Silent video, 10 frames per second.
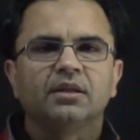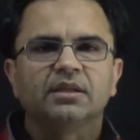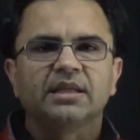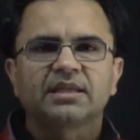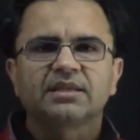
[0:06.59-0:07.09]

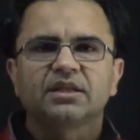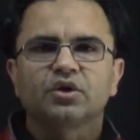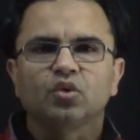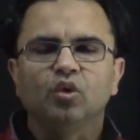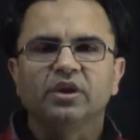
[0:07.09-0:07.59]
This is the
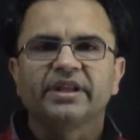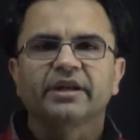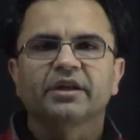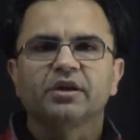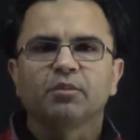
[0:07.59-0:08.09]
tool
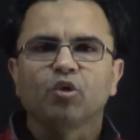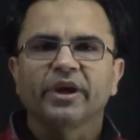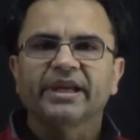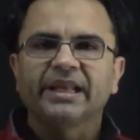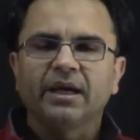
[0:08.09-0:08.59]
that can
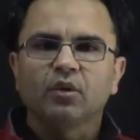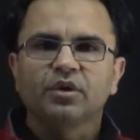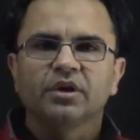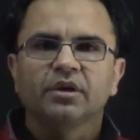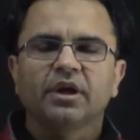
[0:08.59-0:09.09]
deploy
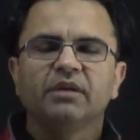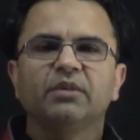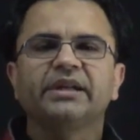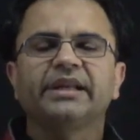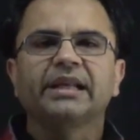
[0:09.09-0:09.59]
cloud and
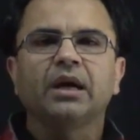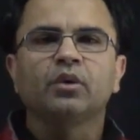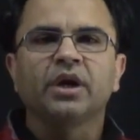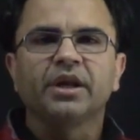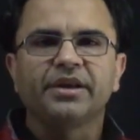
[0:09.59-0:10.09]

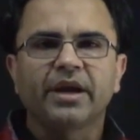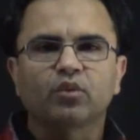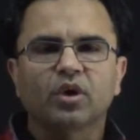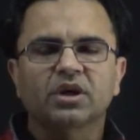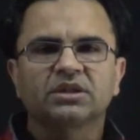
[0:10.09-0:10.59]
multi-cloud
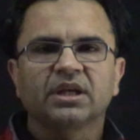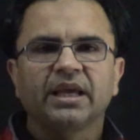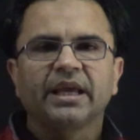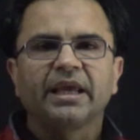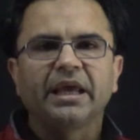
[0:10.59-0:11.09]
networks
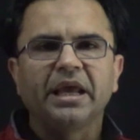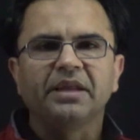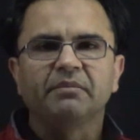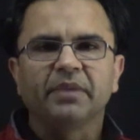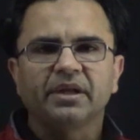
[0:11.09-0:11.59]

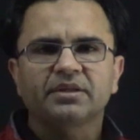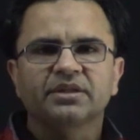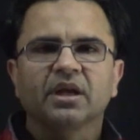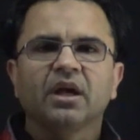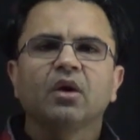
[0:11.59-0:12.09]
in
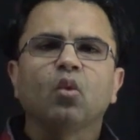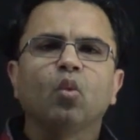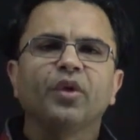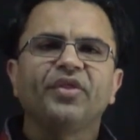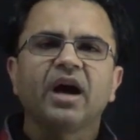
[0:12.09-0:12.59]
minutes
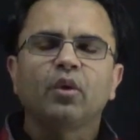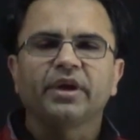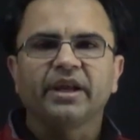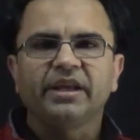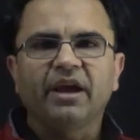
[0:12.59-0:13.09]
without
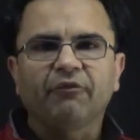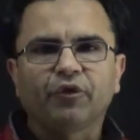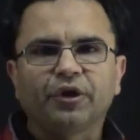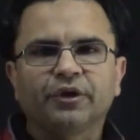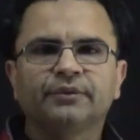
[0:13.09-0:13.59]
any
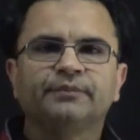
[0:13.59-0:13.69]
effort.